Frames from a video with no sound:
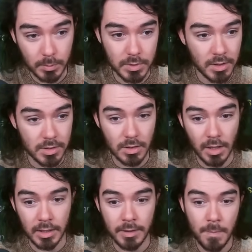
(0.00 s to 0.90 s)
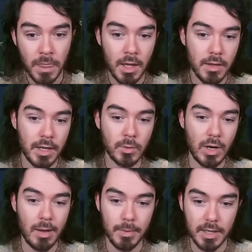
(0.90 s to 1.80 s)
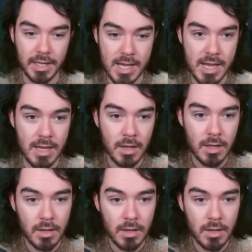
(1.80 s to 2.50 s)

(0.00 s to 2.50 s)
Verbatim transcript: darn solid. Then grab a key,